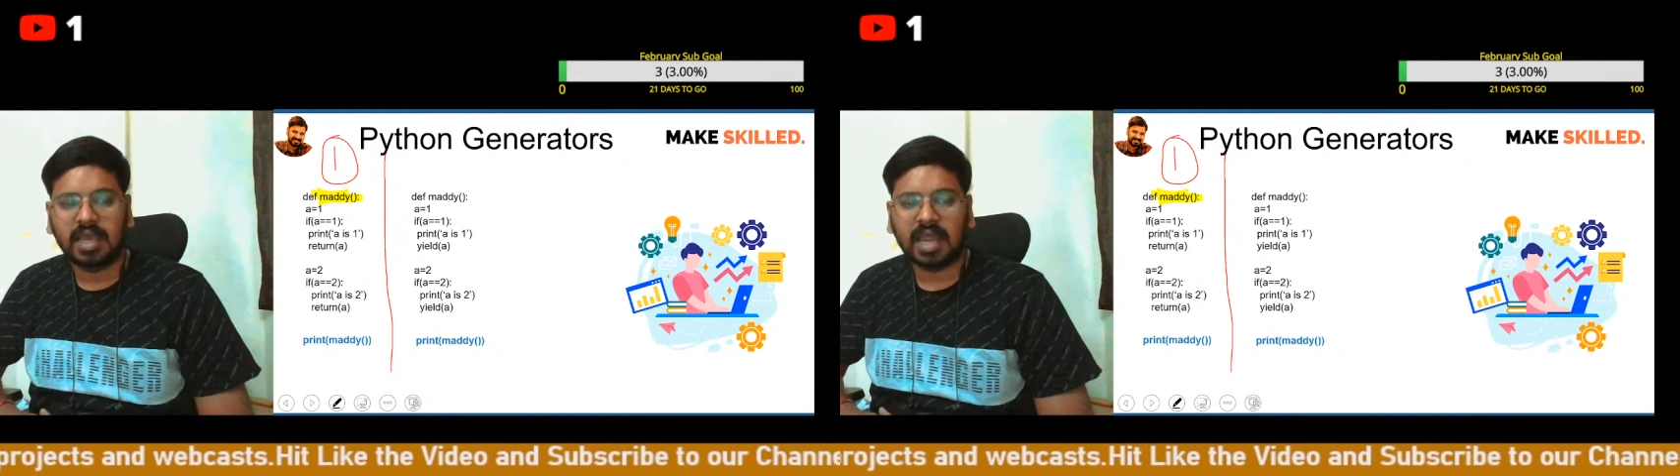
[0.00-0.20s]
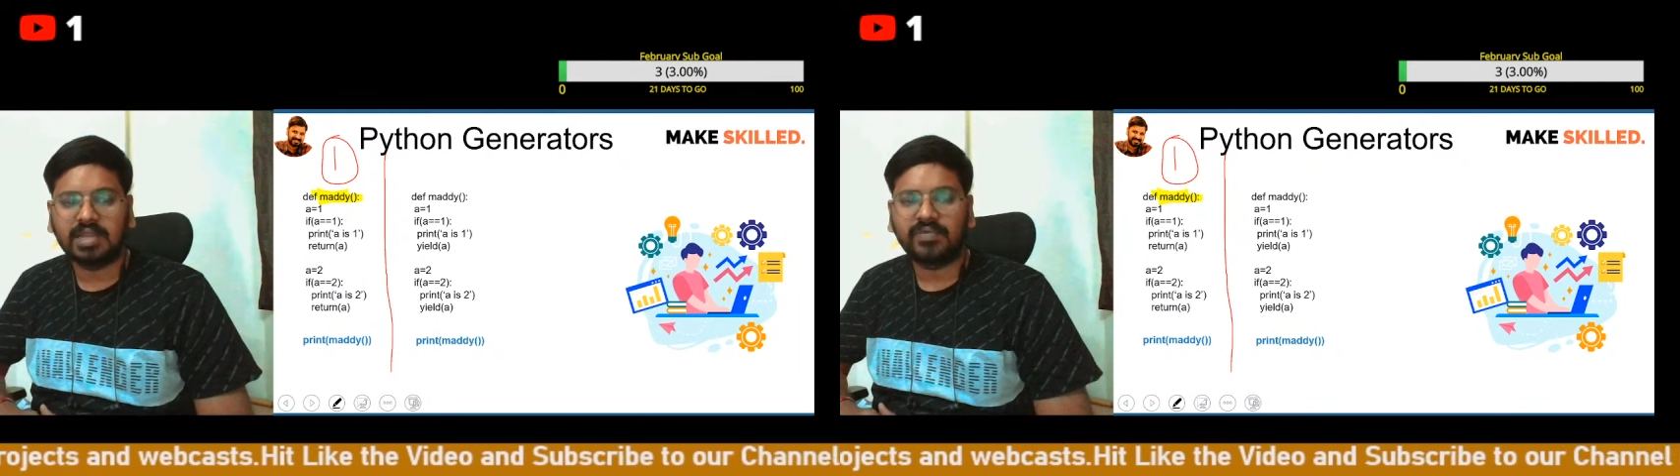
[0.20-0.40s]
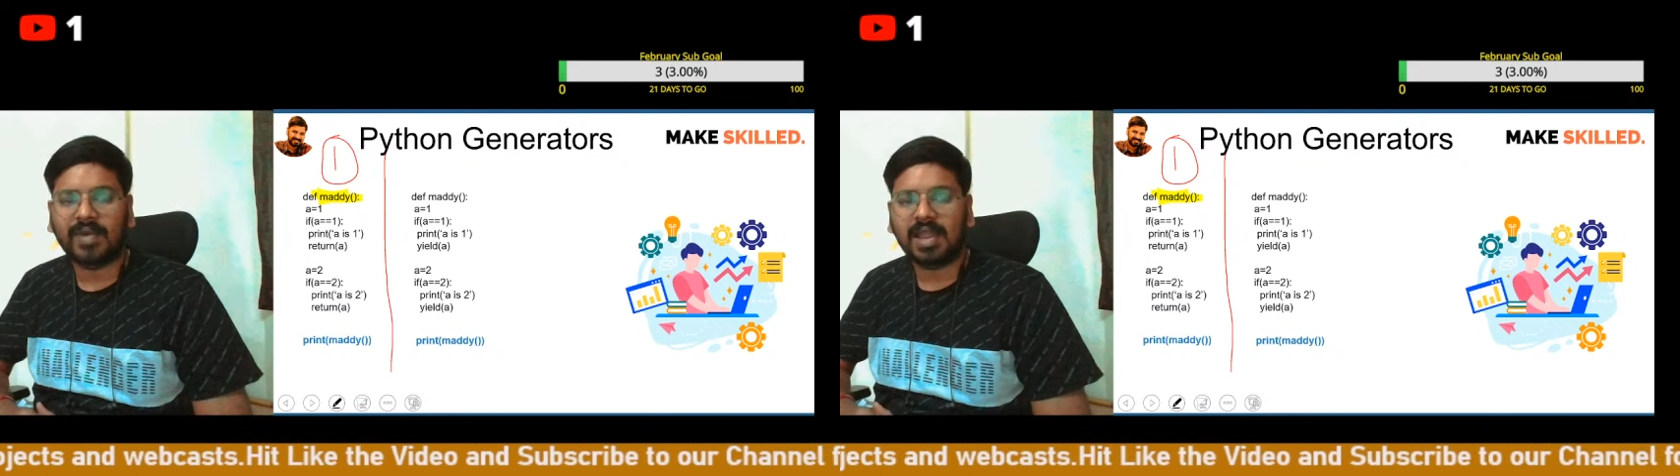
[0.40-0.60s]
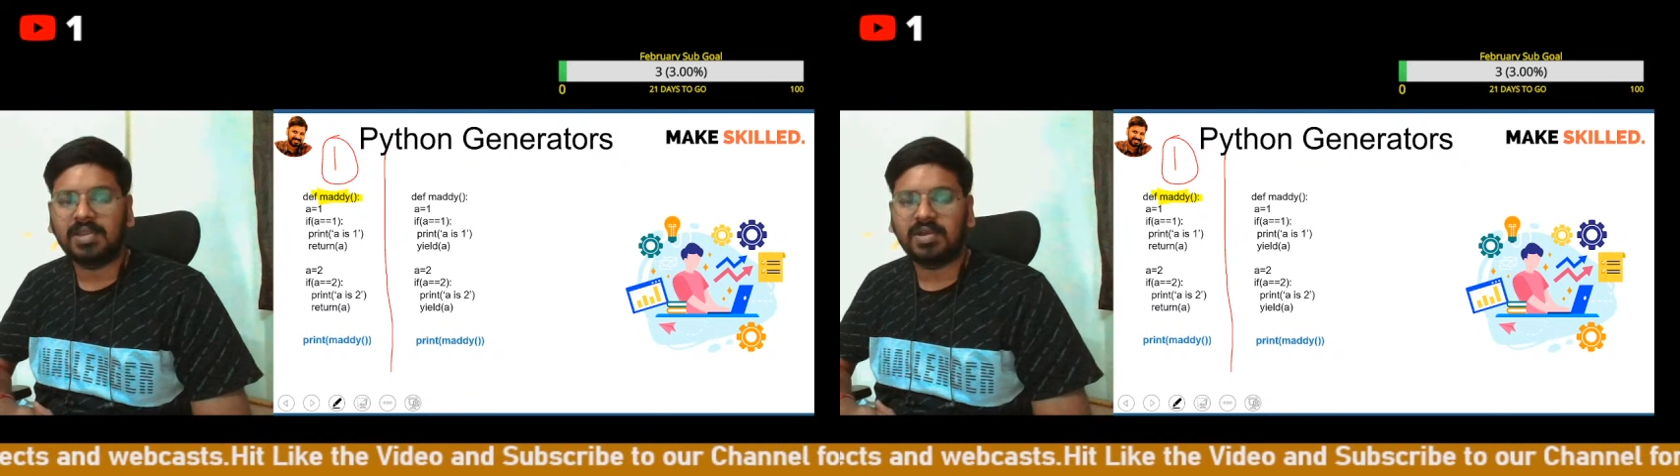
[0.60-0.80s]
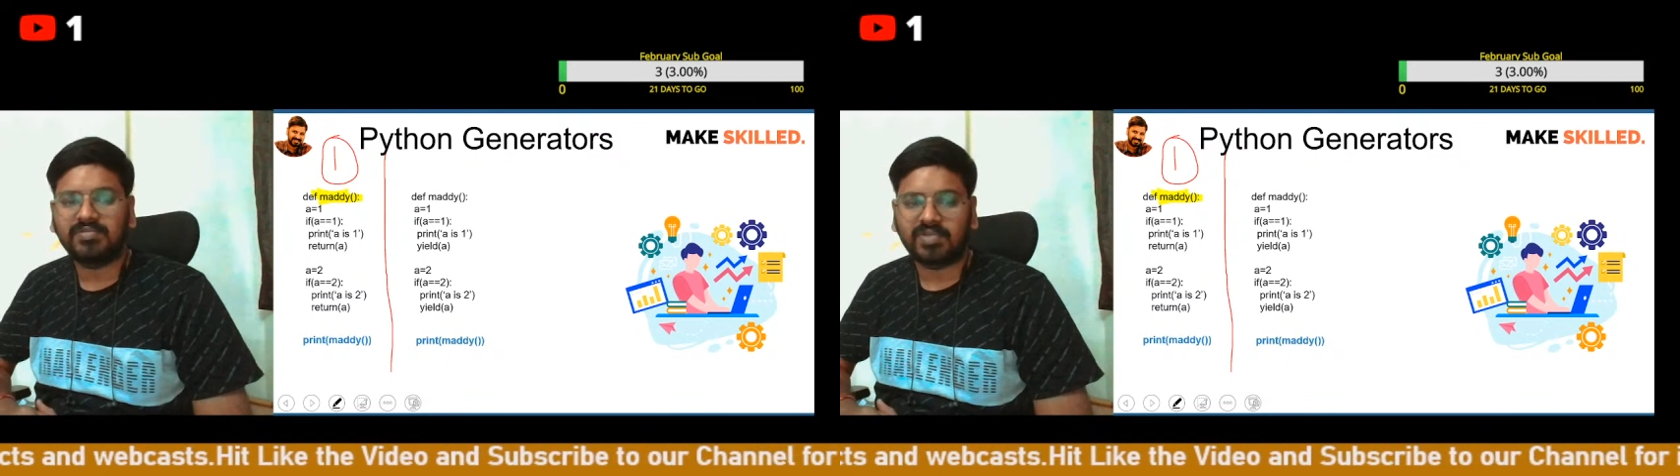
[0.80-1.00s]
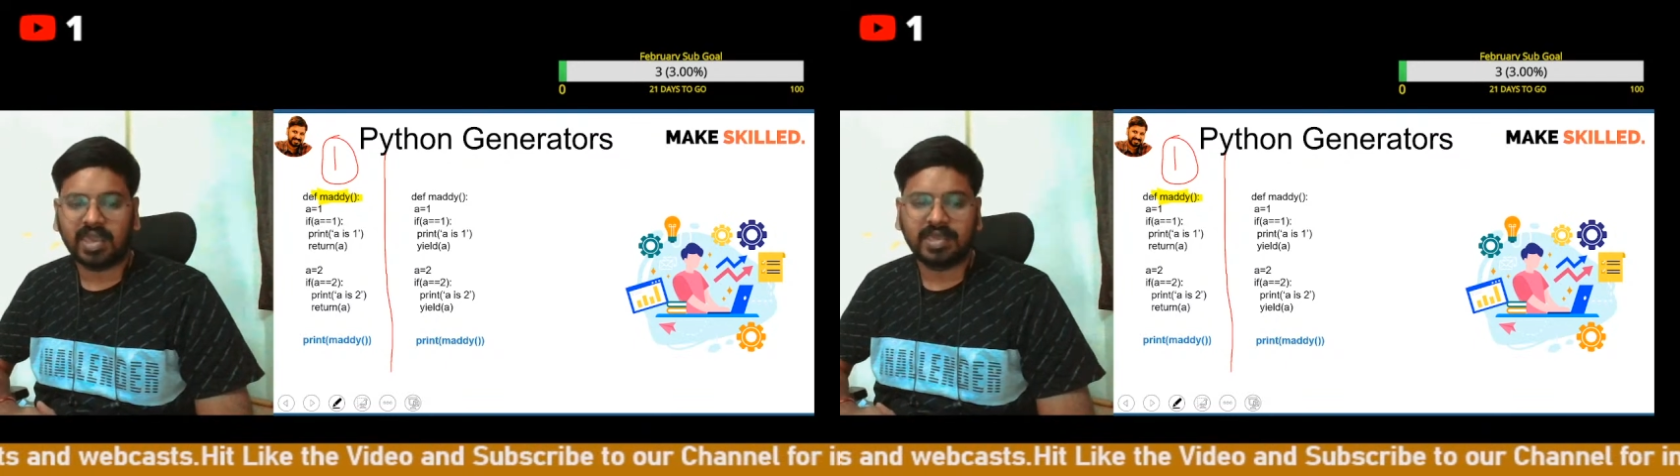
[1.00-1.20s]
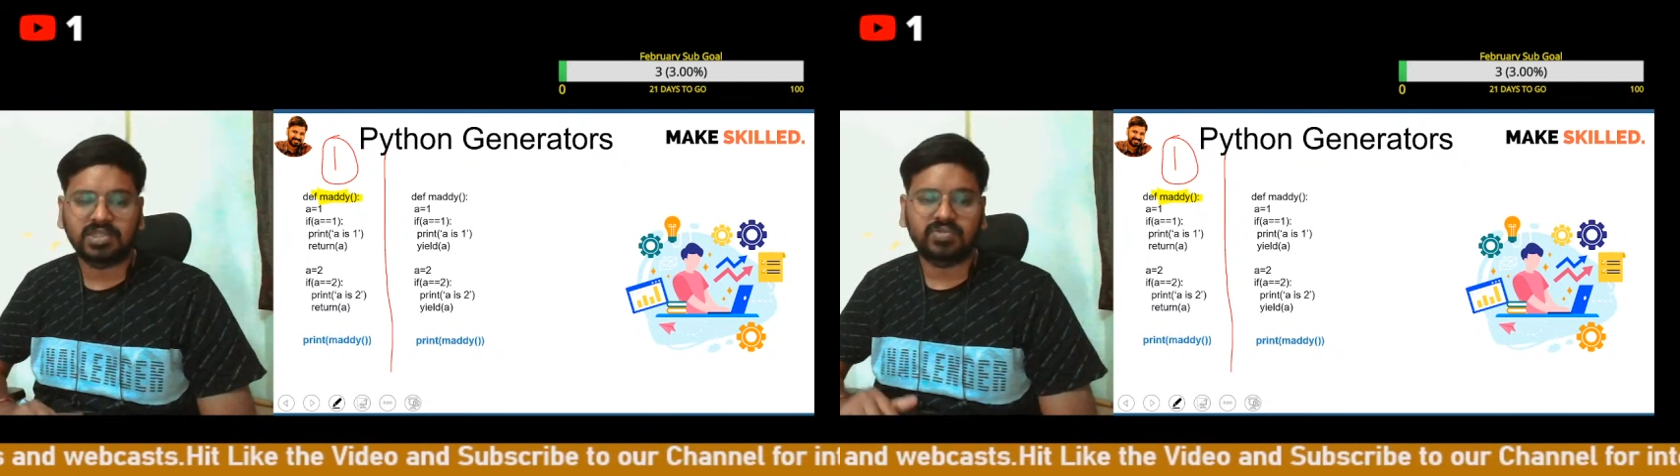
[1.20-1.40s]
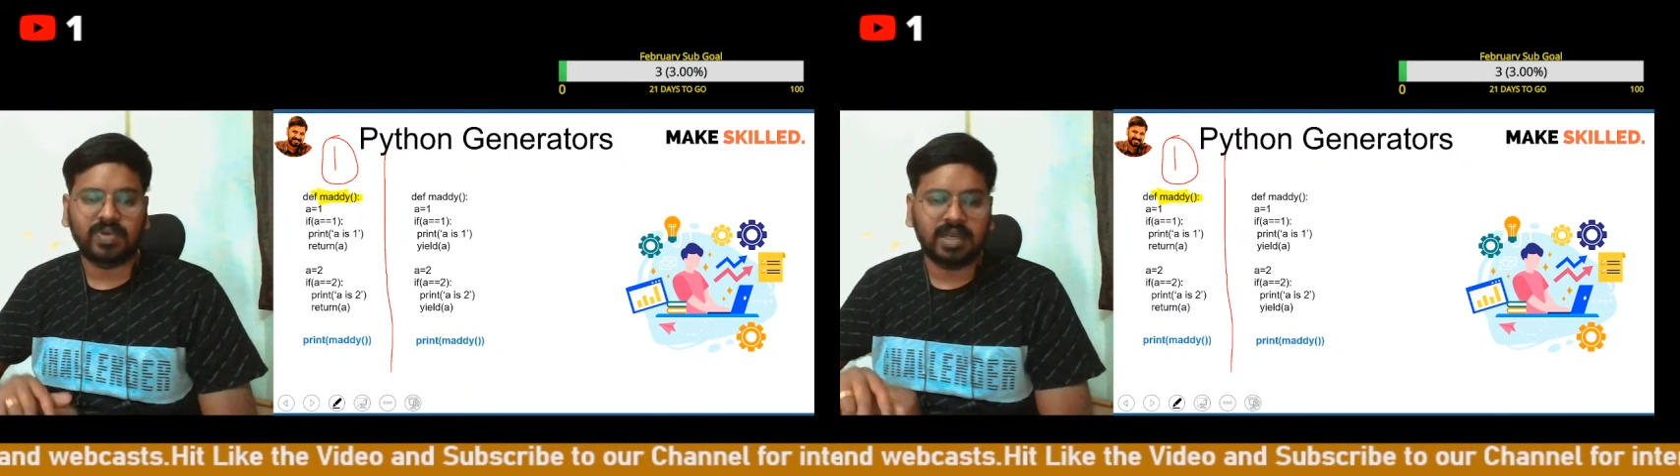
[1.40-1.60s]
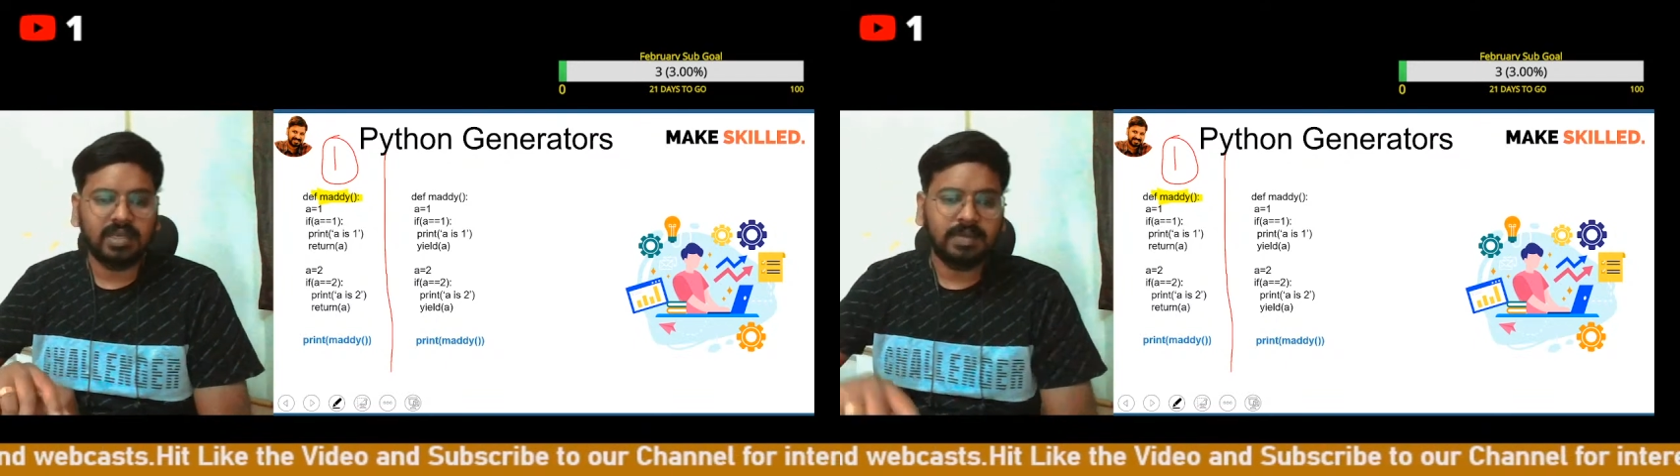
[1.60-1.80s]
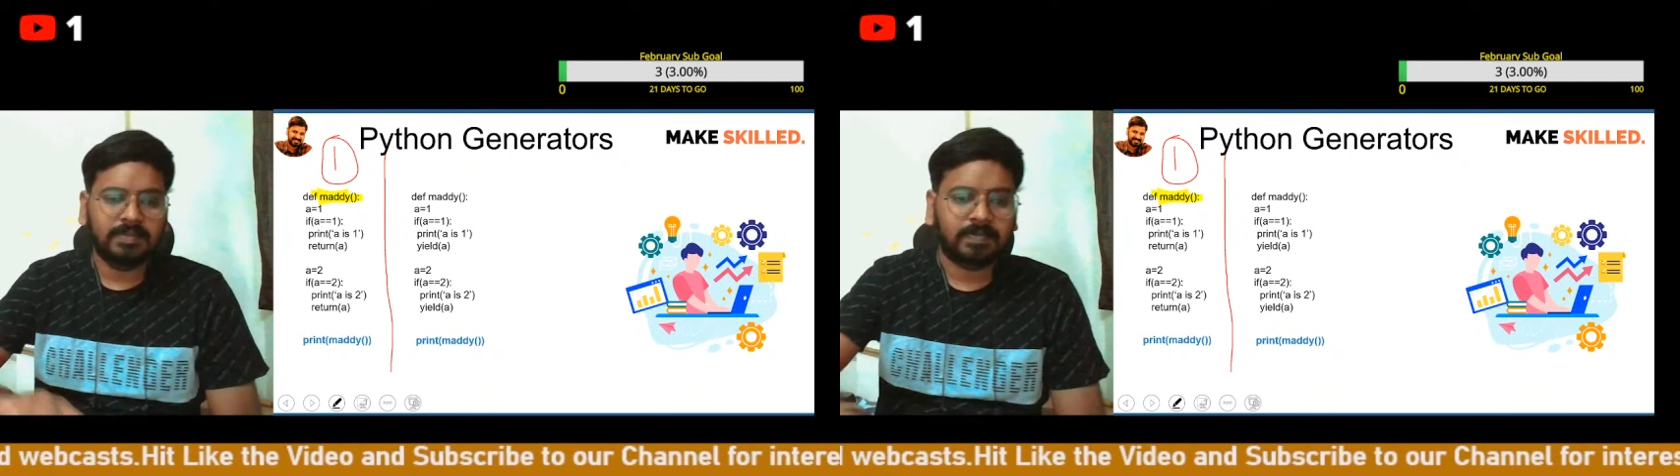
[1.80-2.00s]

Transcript: and the value of a is 1.